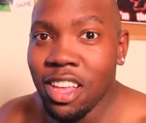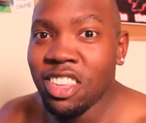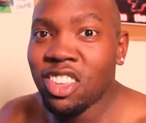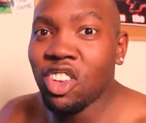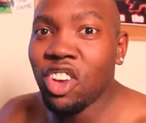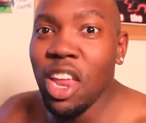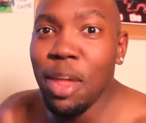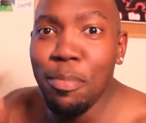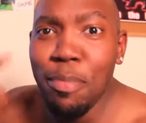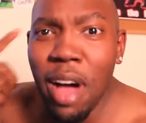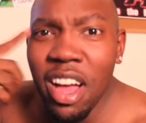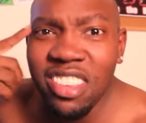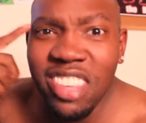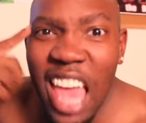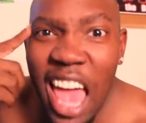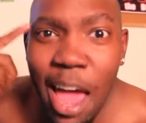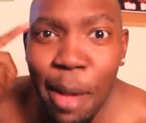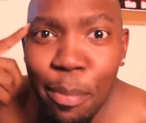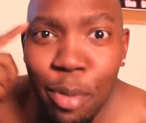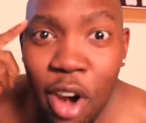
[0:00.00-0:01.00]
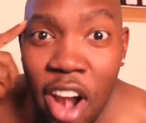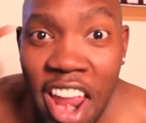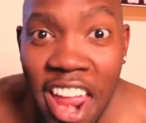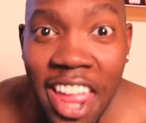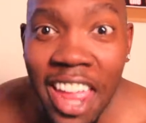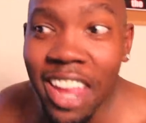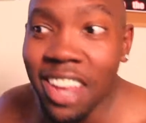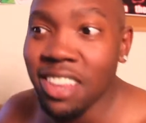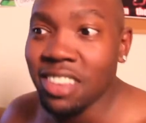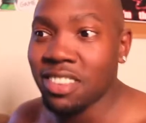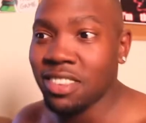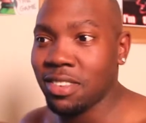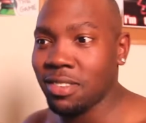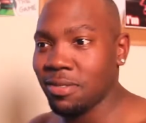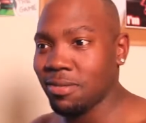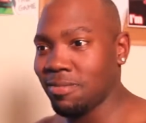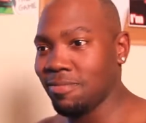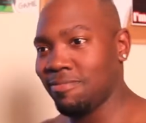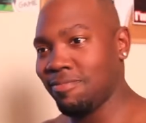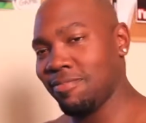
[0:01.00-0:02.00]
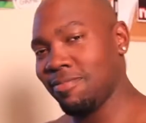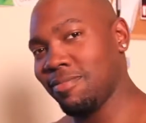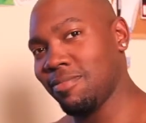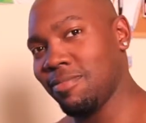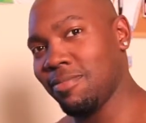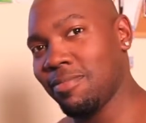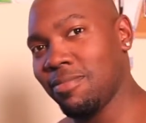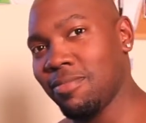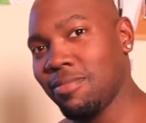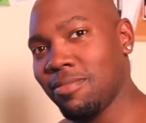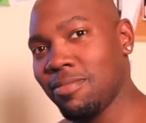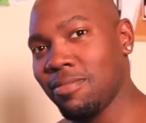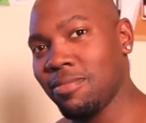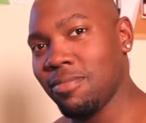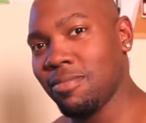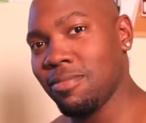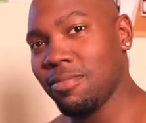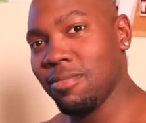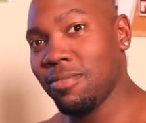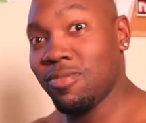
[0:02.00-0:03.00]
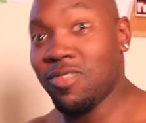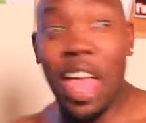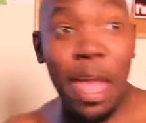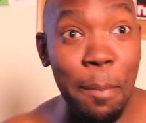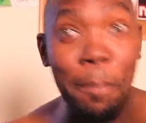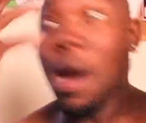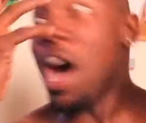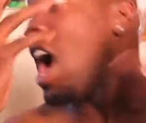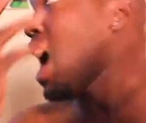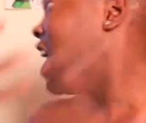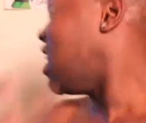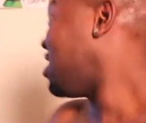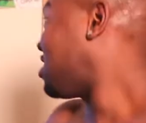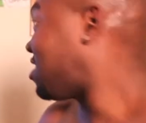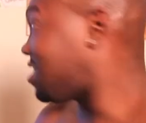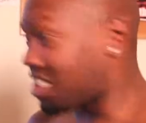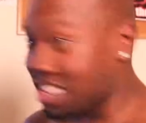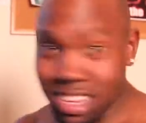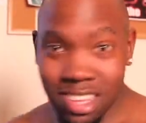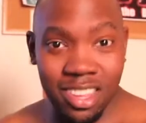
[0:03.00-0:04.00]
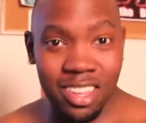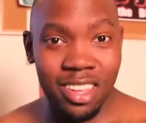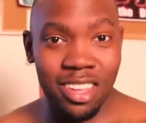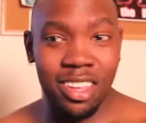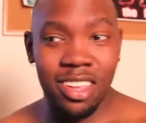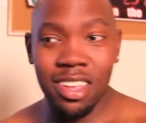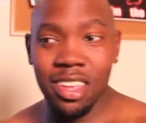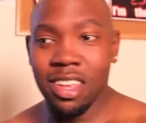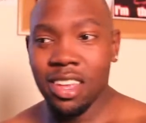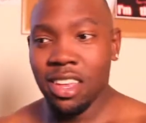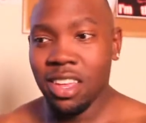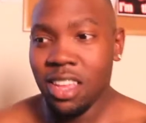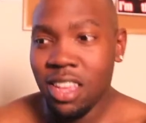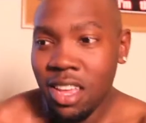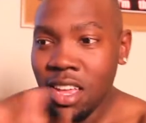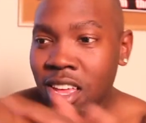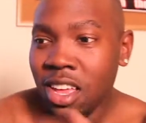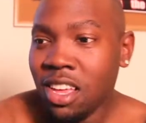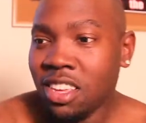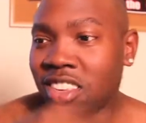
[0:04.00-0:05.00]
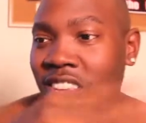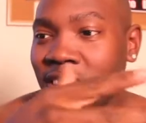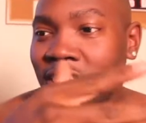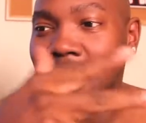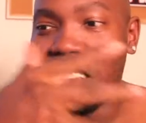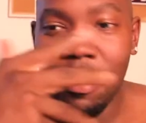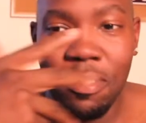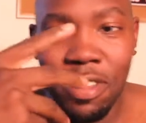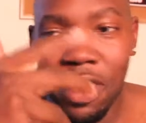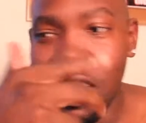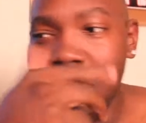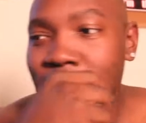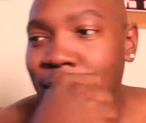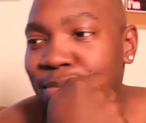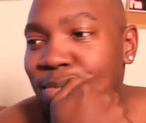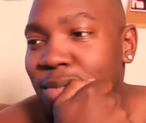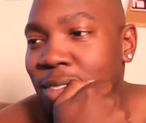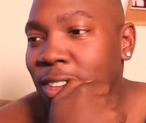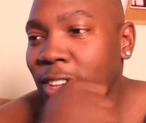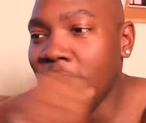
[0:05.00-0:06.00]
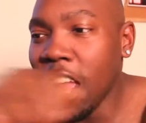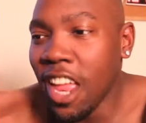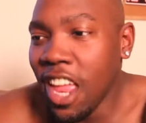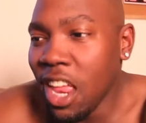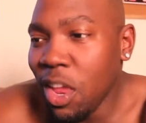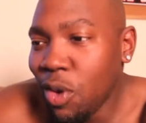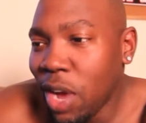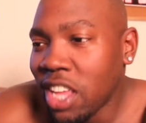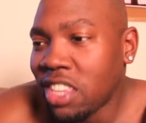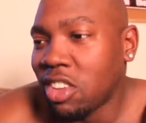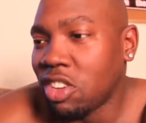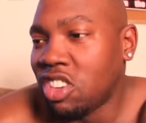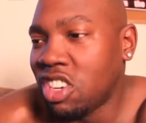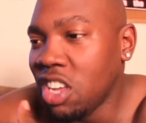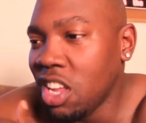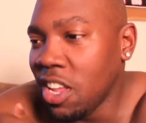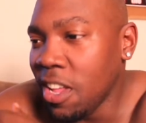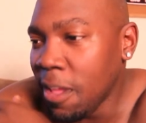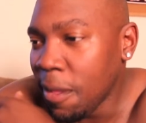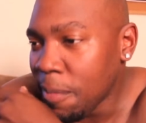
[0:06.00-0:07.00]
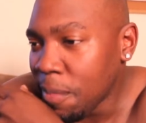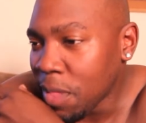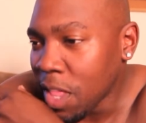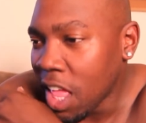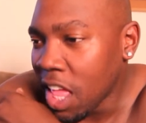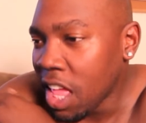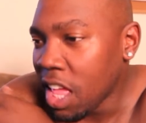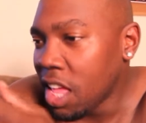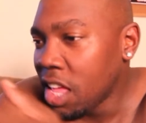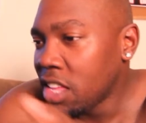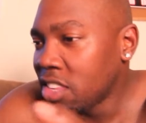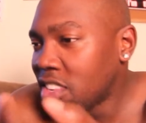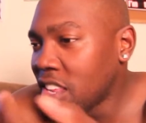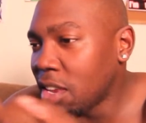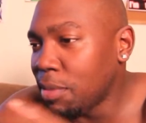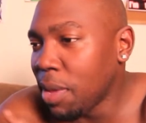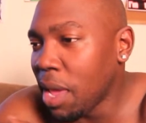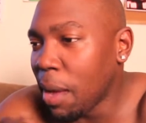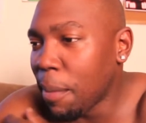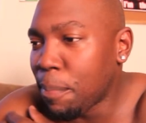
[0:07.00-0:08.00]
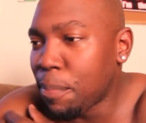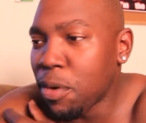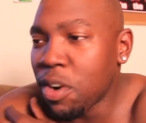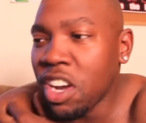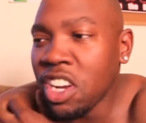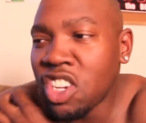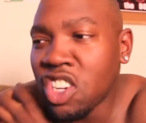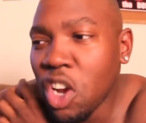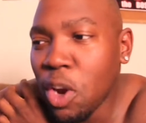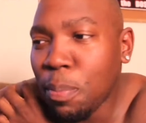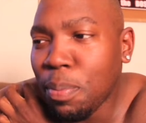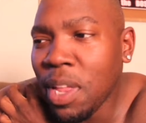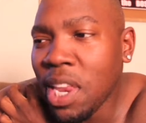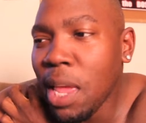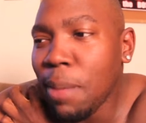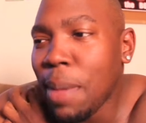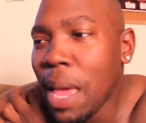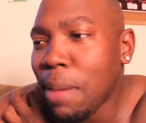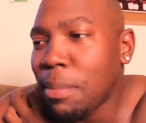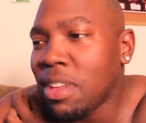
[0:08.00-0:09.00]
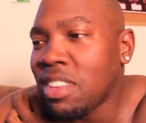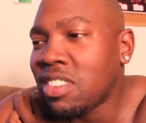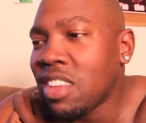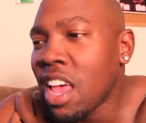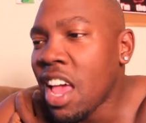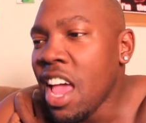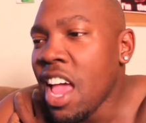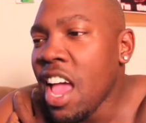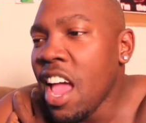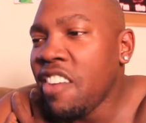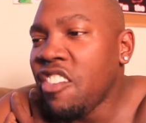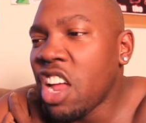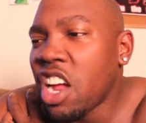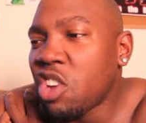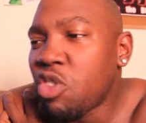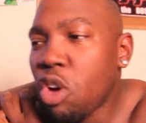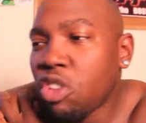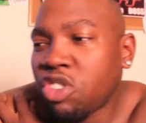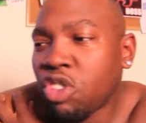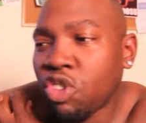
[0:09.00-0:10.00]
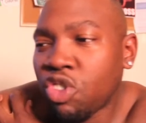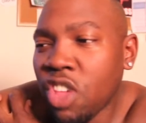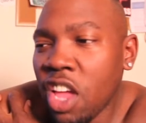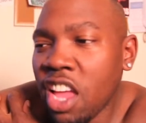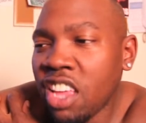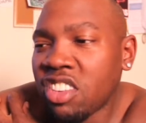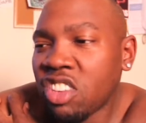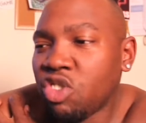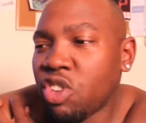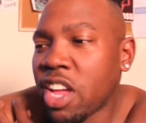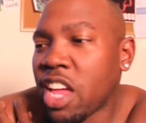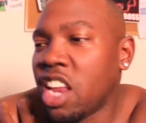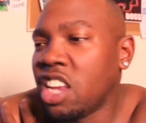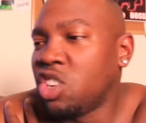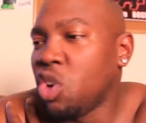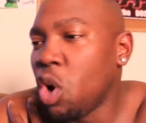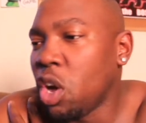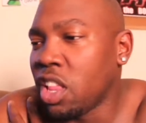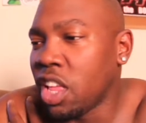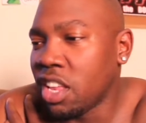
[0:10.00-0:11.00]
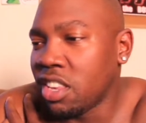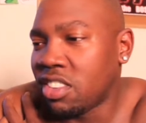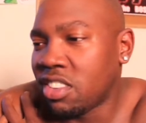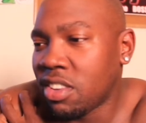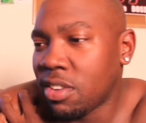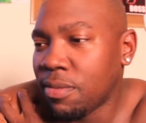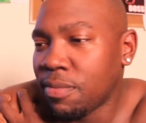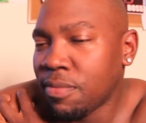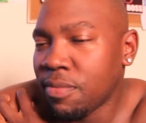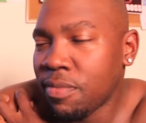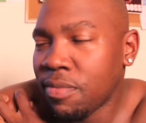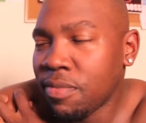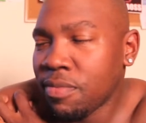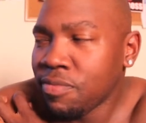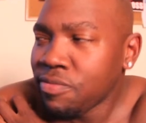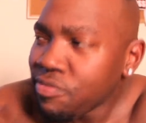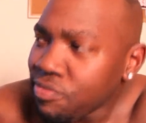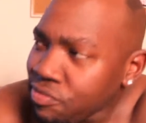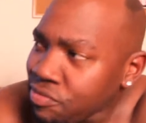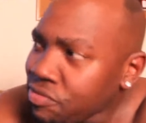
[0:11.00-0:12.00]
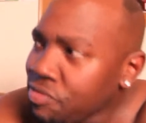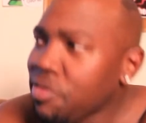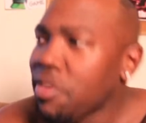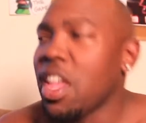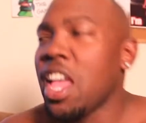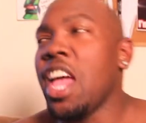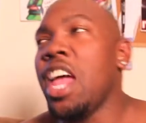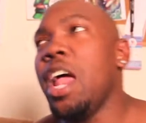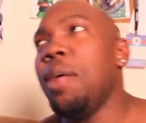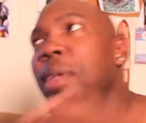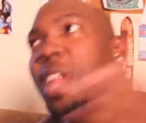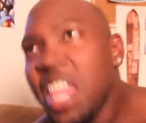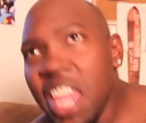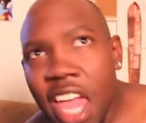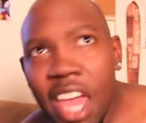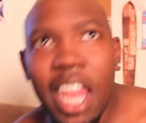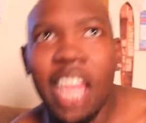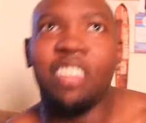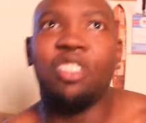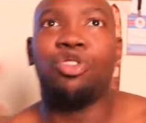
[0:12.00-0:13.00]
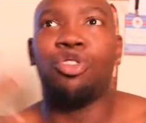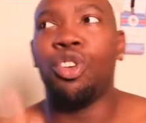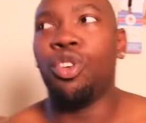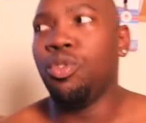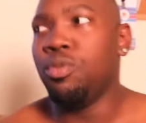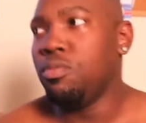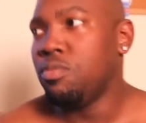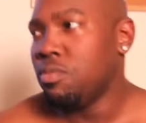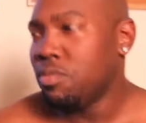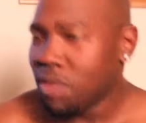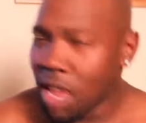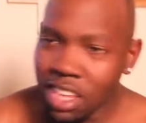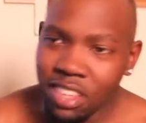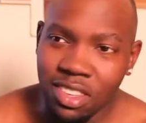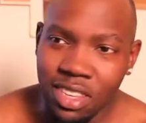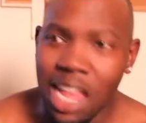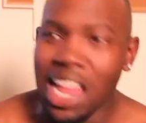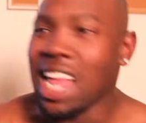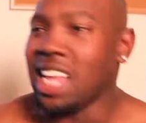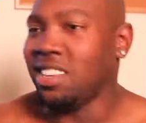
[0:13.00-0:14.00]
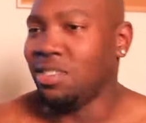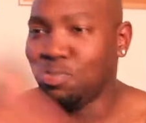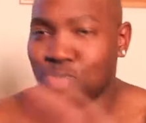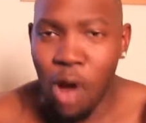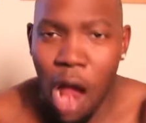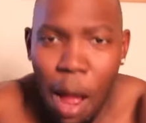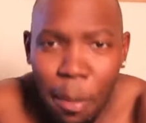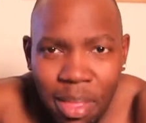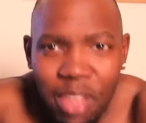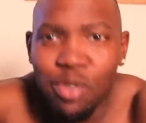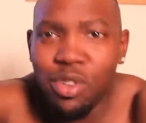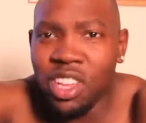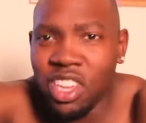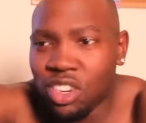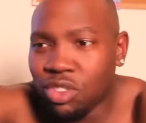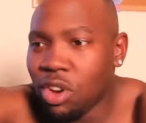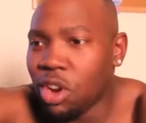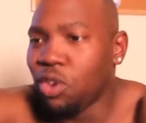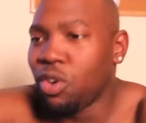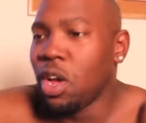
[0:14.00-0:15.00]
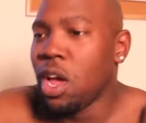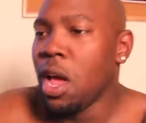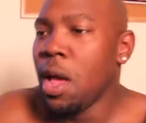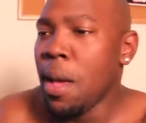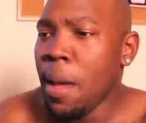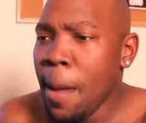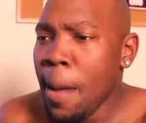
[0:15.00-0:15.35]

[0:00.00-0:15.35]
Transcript: So they must have brains. They must. See, see? Anyway, so she said to me, I'm pretty sure plenty of babies had done grosser things than drink out of toilets. And I'm like, yeah, that's true. That's that's probably really true.